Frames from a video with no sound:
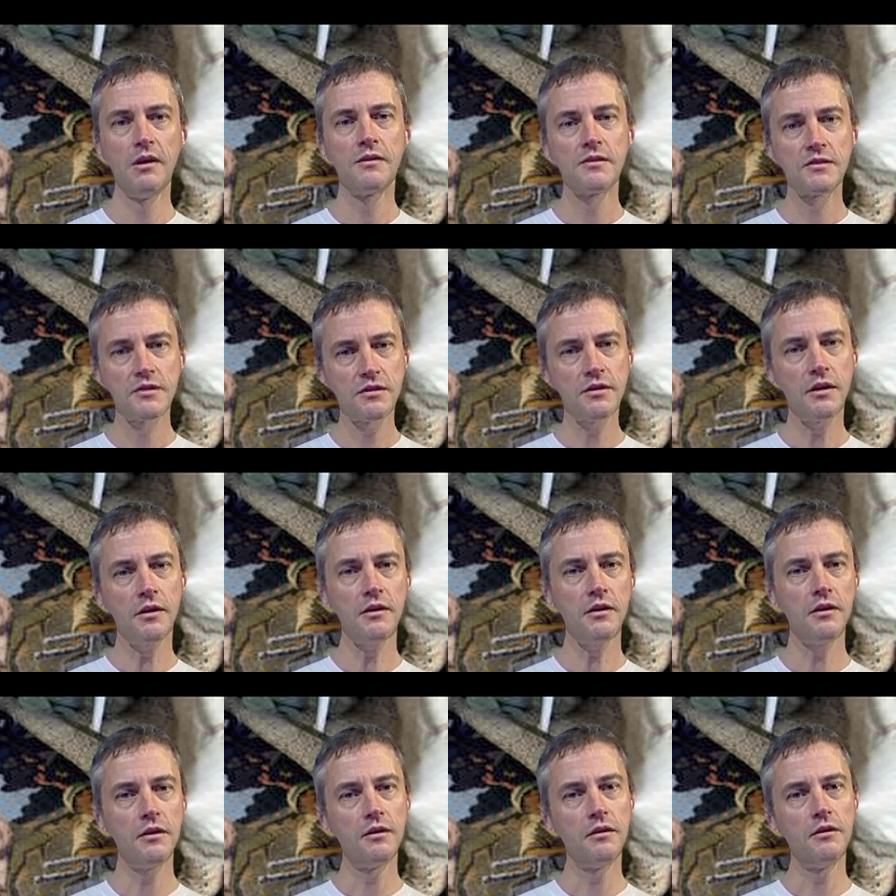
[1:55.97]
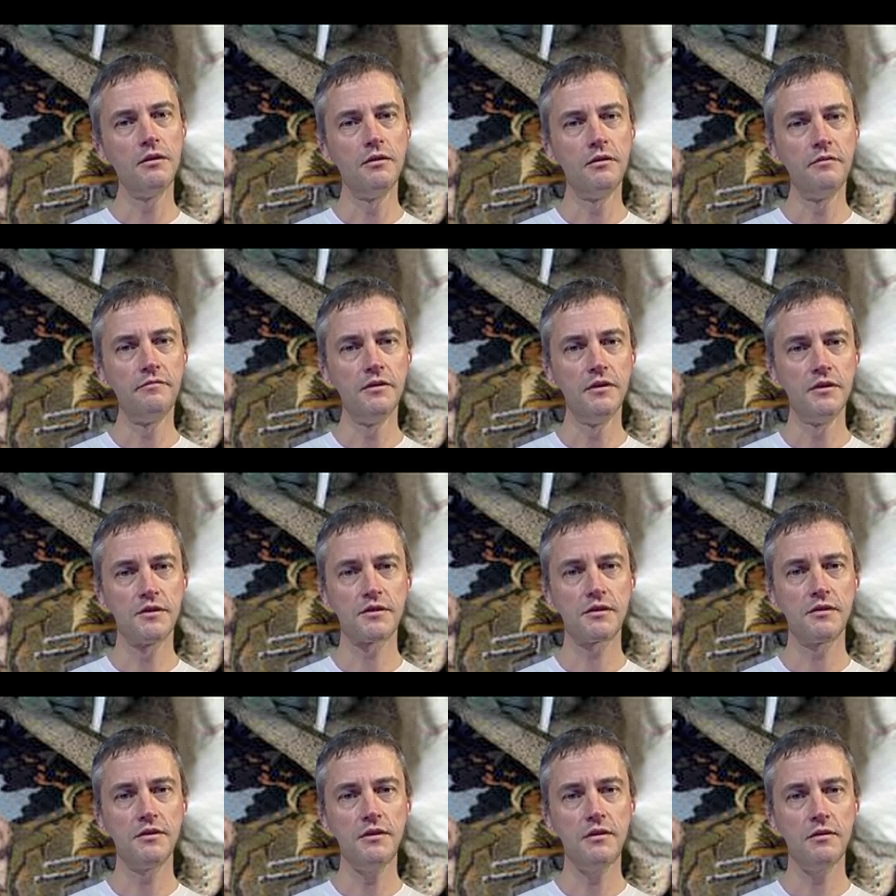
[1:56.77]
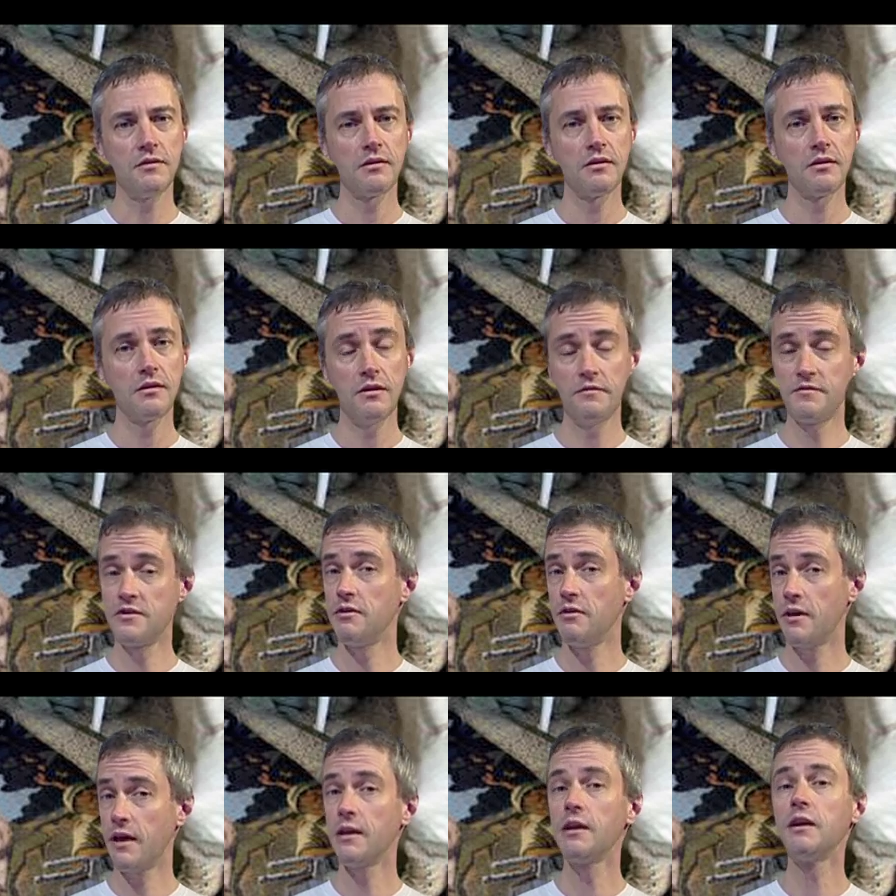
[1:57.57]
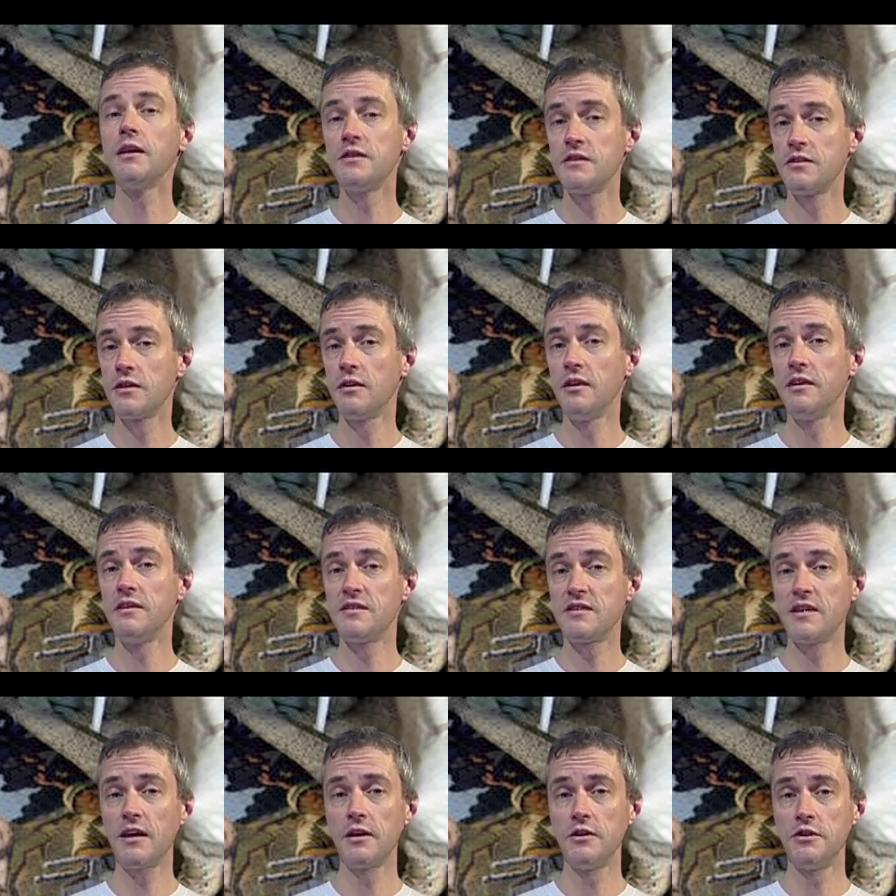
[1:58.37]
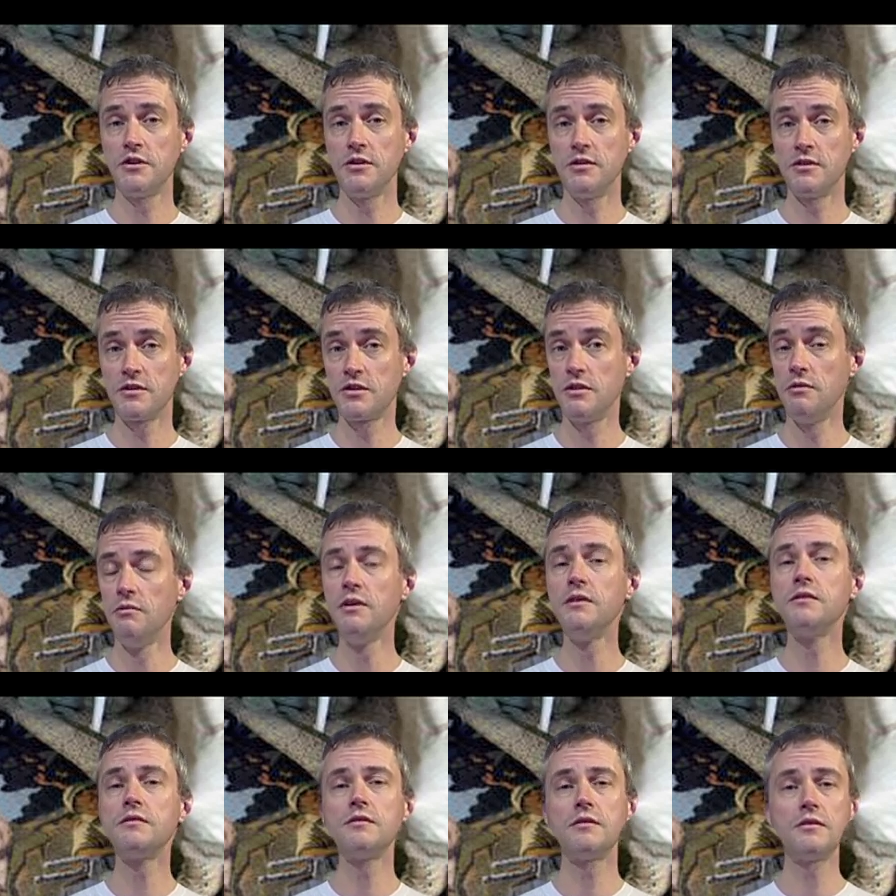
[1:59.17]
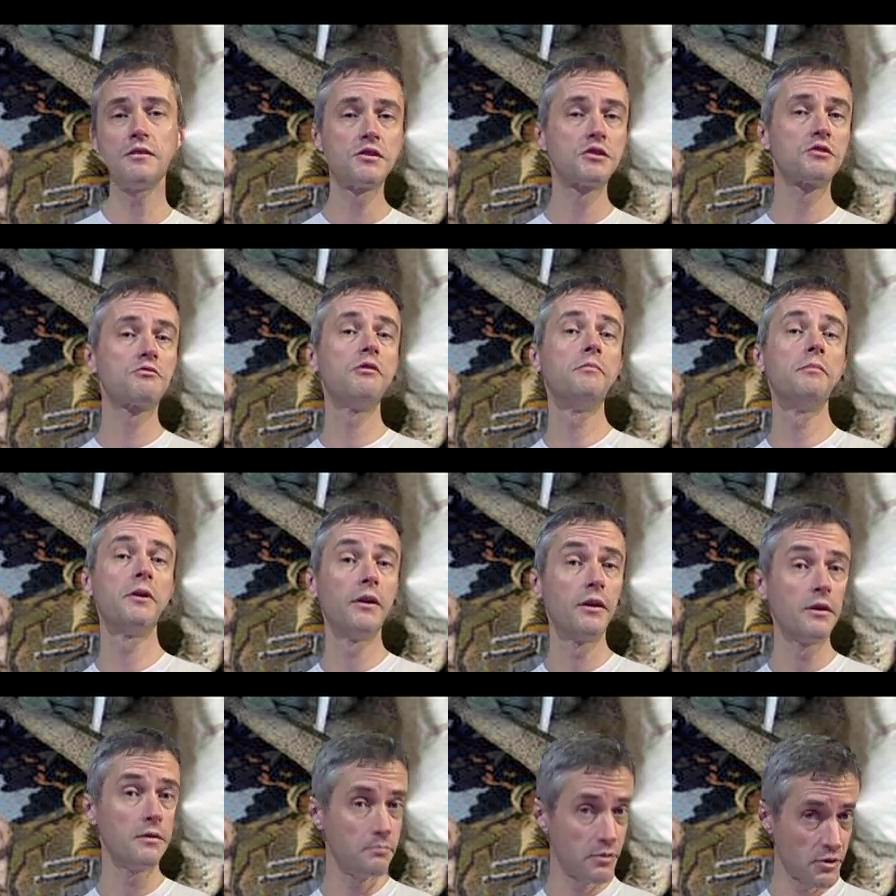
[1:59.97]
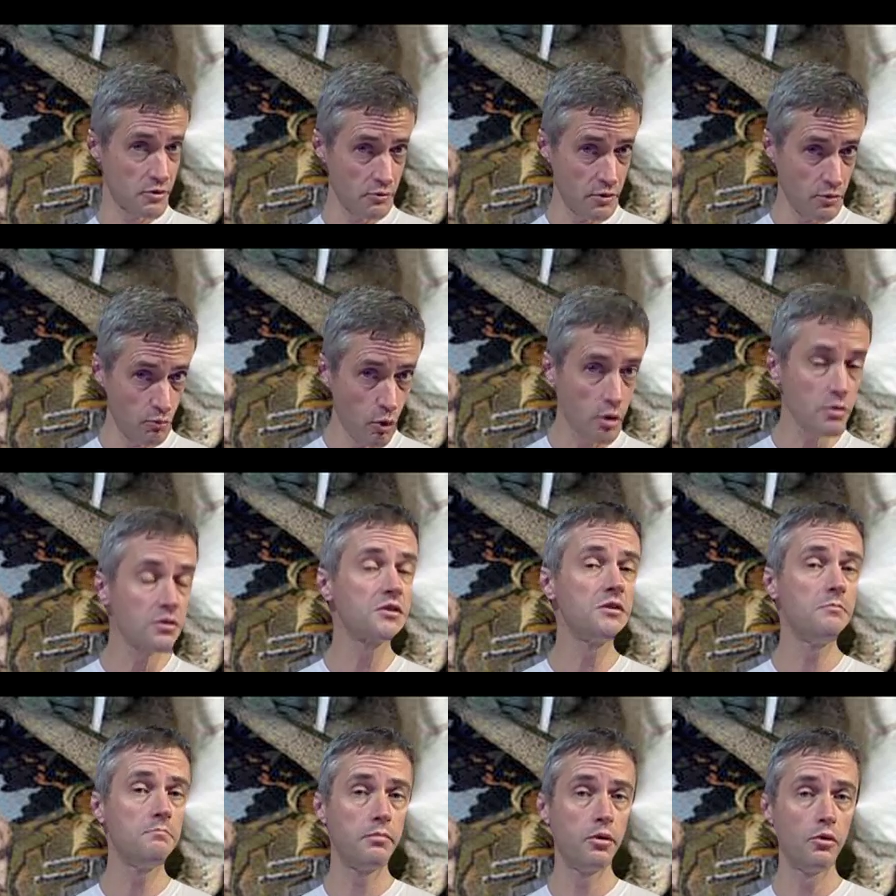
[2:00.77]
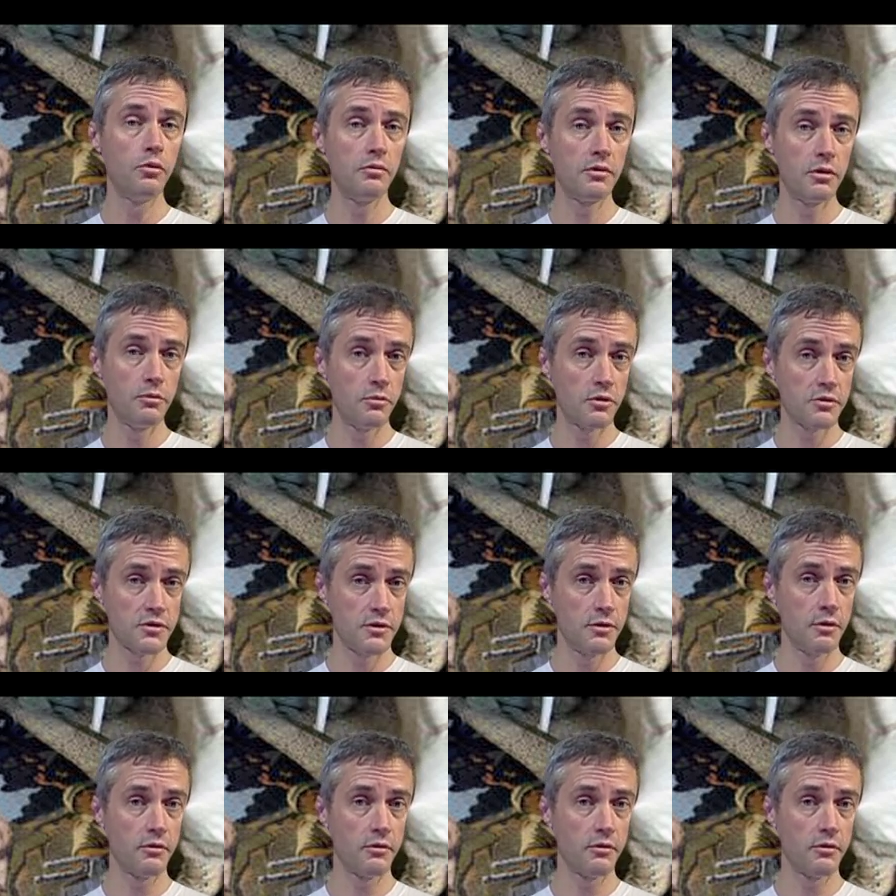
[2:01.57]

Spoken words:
Studying at university gives you analytical intelligence. You learn to discriminate between what's important and what's